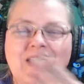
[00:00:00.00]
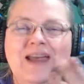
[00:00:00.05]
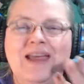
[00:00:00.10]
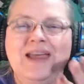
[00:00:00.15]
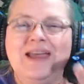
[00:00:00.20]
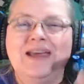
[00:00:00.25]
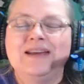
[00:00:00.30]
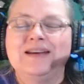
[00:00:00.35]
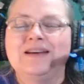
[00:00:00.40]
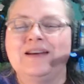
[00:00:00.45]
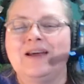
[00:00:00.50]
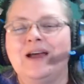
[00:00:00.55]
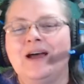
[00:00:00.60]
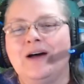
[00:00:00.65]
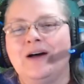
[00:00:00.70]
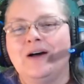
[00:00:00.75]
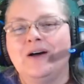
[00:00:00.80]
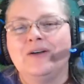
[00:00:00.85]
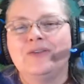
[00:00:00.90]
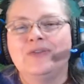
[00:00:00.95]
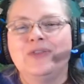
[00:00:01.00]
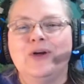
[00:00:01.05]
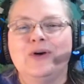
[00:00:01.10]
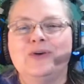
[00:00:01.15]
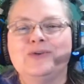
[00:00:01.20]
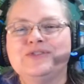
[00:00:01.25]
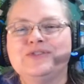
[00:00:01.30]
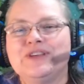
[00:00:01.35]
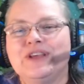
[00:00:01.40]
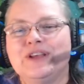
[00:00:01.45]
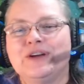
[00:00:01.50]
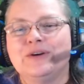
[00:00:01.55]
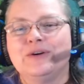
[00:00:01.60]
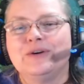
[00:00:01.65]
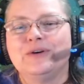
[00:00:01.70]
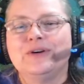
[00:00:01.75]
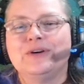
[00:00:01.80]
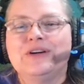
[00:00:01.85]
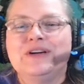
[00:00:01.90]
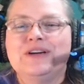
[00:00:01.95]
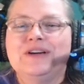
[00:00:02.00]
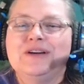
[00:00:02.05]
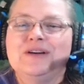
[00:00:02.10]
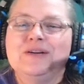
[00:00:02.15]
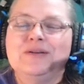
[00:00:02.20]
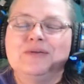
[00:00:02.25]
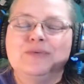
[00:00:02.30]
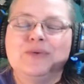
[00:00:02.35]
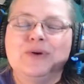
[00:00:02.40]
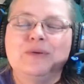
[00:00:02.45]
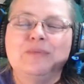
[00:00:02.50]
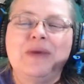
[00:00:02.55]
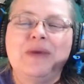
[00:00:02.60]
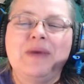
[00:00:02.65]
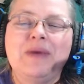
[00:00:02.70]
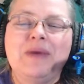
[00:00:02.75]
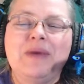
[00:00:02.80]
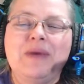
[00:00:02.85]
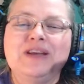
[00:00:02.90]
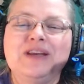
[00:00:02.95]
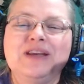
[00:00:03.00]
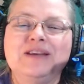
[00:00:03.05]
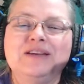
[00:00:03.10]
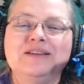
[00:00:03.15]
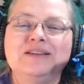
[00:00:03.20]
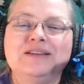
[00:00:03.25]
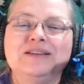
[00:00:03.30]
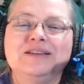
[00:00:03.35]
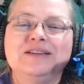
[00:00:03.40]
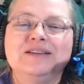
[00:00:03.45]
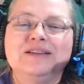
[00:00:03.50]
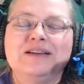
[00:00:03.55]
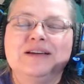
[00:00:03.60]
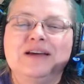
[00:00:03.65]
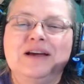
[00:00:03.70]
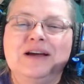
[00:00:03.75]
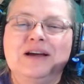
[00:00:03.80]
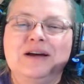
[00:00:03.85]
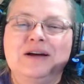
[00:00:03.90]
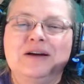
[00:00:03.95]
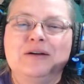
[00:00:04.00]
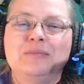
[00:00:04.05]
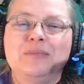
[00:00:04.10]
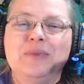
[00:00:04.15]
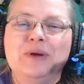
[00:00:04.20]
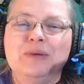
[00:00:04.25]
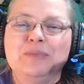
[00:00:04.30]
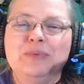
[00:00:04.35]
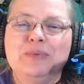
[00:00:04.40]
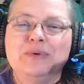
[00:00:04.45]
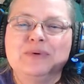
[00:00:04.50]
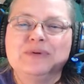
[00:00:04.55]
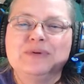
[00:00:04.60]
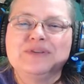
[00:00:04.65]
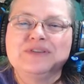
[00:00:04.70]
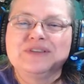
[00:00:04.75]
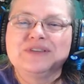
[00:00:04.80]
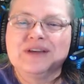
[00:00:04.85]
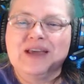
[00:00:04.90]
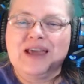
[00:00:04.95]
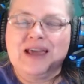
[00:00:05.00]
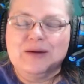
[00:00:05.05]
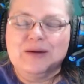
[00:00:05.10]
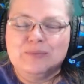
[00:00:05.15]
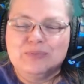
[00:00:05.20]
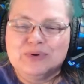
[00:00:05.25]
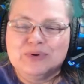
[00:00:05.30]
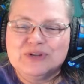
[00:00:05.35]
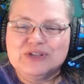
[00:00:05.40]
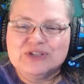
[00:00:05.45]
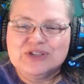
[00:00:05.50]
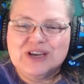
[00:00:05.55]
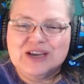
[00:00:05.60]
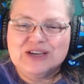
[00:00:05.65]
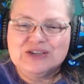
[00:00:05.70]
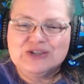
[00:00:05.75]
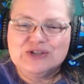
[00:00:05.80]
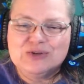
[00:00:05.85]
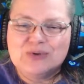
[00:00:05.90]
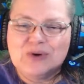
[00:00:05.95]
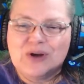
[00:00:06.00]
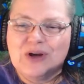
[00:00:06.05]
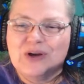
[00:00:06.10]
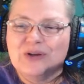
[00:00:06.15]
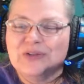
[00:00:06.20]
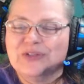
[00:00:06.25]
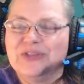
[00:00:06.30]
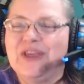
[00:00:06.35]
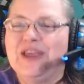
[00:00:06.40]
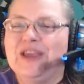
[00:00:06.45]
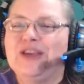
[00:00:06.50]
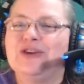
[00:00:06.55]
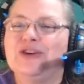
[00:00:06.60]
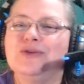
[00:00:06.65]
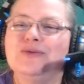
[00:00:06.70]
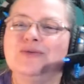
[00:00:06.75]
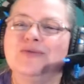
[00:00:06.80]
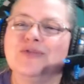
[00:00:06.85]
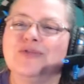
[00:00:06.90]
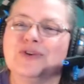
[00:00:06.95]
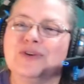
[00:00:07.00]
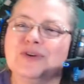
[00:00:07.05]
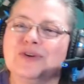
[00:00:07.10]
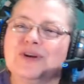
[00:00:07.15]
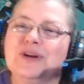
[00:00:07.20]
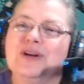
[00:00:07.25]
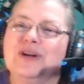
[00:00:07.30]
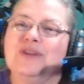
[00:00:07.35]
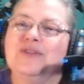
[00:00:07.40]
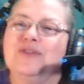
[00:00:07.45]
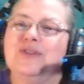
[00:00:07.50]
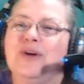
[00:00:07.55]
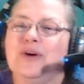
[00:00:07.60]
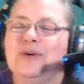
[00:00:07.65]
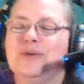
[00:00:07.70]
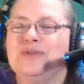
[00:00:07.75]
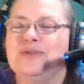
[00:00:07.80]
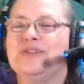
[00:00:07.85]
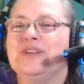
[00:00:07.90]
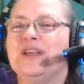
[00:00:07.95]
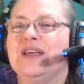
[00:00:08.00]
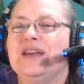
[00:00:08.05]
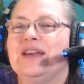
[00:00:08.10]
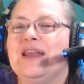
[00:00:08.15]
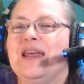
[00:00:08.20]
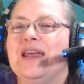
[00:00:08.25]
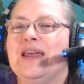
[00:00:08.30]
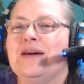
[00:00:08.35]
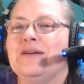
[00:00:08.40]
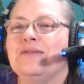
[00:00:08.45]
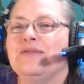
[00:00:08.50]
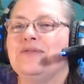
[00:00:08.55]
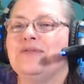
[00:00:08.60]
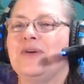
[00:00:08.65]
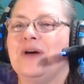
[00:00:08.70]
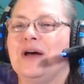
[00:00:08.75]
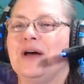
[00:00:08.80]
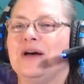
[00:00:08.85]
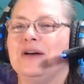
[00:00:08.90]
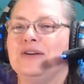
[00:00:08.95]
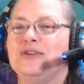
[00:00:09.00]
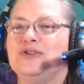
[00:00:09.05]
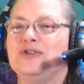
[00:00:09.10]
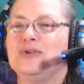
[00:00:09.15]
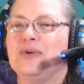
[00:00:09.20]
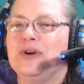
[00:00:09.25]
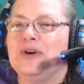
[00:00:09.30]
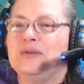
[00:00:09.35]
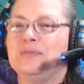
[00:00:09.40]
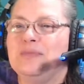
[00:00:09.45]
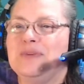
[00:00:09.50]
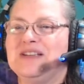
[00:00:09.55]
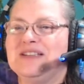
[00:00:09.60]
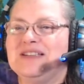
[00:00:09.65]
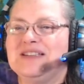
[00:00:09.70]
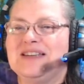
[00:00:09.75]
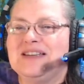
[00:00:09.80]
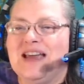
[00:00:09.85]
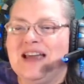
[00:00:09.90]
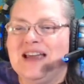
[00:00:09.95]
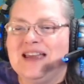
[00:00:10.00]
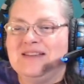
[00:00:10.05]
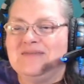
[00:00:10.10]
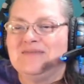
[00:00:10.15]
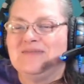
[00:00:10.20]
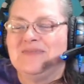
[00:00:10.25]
and those that are remaining members. I appreciate you all. Thank you for those that have joined me tonight,